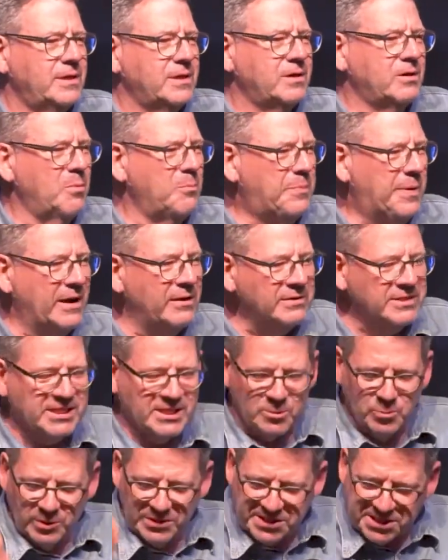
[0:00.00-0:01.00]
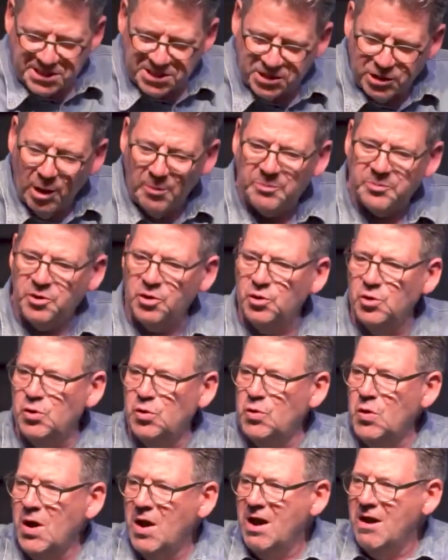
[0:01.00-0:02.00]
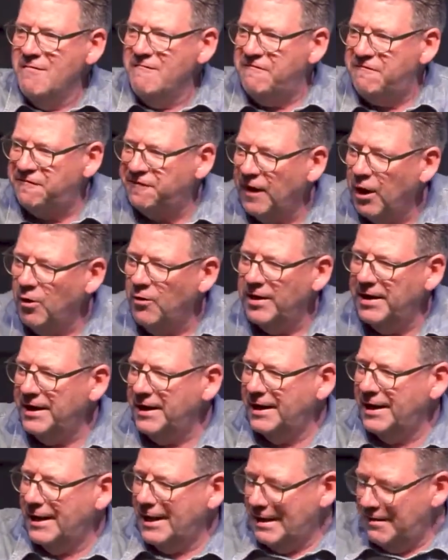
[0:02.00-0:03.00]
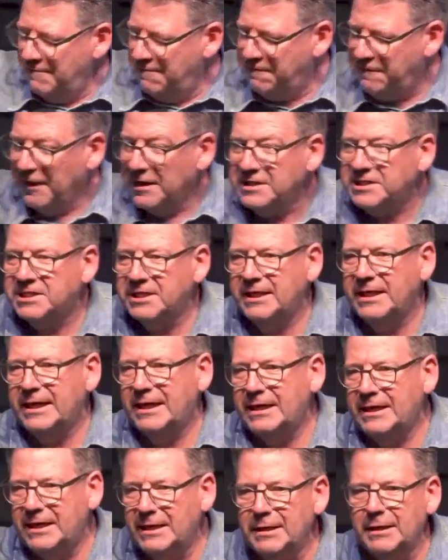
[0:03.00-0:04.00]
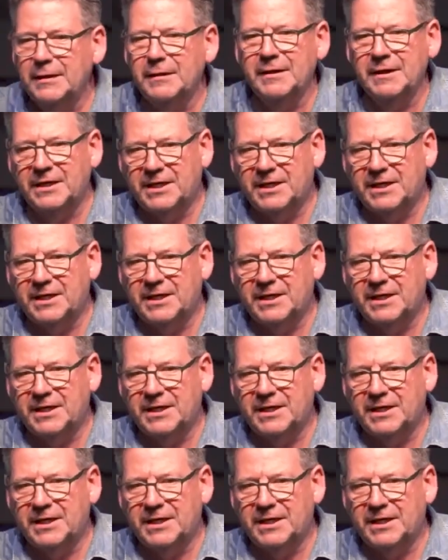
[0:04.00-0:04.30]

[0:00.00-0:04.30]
Comparison will stop you flowing and functioning in the